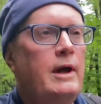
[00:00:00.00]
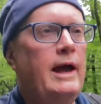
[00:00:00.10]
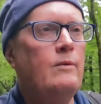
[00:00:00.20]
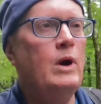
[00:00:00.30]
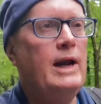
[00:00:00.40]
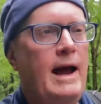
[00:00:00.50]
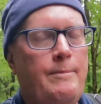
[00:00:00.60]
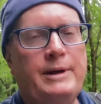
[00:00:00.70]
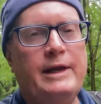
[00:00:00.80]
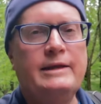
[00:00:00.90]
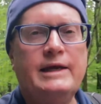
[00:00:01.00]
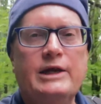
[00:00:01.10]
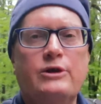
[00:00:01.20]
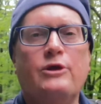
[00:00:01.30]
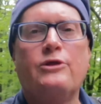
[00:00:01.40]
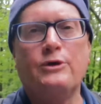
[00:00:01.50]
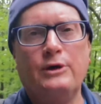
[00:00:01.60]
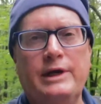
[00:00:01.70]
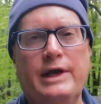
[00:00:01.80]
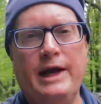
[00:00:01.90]
and what happened at the end of the
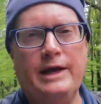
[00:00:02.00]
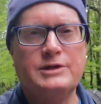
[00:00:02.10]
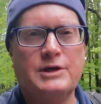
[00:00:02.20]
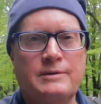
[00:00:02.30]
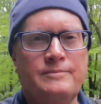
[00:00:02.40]
30 days.